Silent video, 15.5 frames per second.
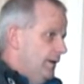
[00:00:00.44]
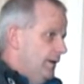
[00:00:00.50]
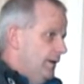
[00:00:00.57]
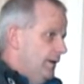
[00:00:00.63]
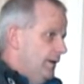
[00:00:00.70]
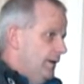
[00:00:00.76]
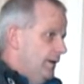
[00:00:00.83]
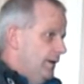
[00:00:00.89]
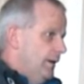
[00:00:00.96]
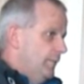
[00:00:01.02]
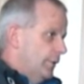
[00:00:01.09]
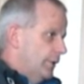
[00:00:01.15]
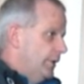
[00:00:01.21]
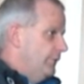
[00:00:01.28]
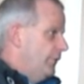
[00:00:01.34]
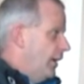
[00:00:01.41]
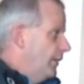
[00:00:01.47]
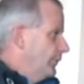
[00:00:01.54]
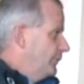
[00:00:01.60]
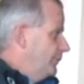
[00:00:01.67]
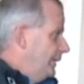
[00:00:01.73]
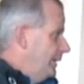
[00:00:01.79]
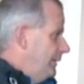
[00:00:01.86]
yeah, but I've
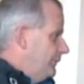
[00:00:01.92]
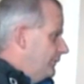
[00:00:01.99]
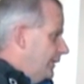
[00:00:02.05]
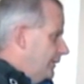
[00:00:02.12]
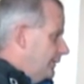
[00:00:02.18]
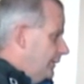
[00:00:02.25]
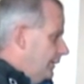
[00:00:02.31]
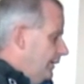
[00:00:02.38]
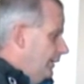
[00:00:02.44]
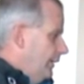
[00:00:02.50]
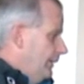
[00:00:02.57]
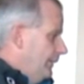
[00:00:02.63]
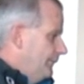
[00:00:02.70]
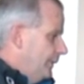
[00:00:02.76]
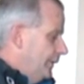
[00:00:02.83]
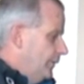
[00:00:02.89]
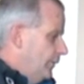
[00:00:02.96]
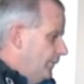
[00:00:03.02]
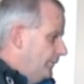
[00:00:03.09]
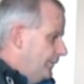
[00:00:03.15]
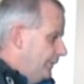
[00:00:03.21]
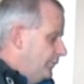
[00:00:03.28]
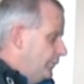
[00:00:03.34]
always believed, like, you
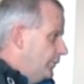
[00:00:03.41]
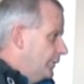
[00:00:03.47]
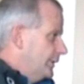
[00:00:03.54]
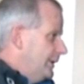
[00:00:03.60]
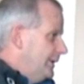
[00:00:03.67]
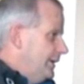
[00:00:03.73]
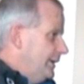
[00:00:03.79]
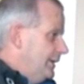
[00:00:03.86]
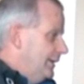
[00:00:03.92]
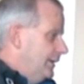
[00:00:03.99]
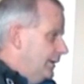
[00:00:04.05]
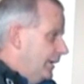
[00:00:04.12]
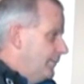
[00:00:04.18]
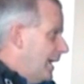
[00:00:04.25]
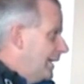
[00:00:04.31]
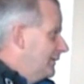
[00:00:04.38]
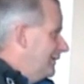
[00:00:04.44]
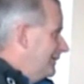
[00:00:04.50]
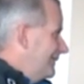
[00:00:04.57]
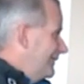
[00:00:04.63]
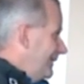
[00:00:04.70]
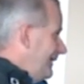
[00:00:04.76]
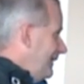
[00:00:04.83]
know, if you look at the
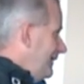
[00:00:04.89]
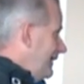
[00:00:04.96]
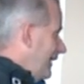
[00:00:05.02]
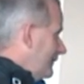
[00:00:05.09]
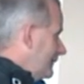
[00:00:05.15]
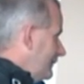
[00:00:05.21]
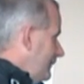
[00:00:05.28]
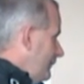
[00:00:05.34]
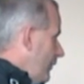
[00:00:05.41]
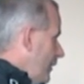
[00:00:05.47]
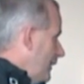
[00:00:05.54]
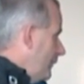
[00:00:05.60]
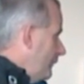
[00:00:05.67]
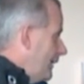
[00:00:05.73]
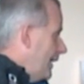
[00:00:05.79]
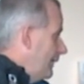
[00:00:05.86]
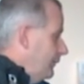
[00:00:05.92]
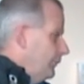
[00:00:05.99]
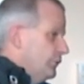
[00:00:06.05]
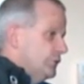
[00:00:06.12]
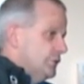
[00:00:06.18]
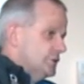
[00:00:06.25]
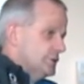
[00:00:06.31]
glycemic index, you've all heard that in
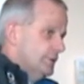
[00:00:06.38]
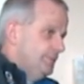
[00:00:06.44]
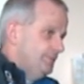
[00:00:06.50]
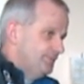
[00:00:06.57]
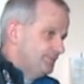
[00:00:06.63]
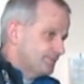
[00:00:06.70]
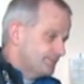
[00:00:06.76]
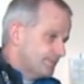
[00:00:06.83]
nutrition.